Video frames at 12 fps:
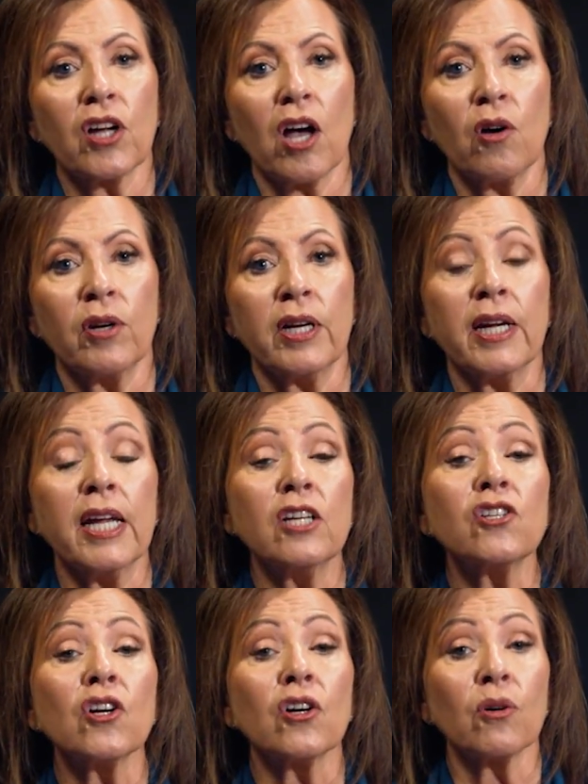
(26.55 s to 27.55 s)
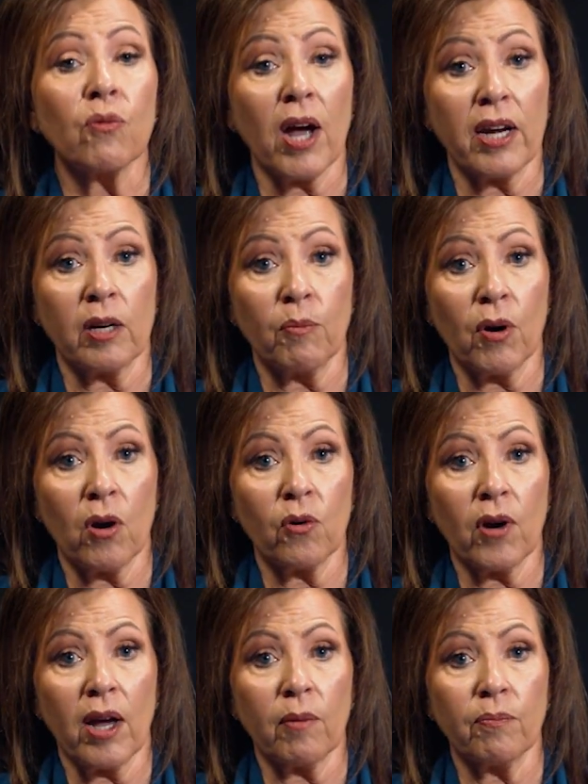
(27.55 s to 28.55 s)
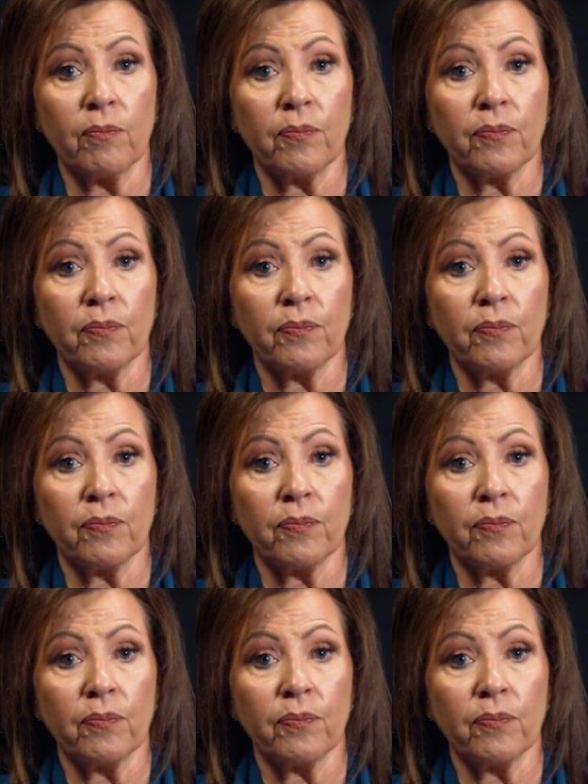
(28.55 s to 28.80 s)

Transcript: coding into her writing program.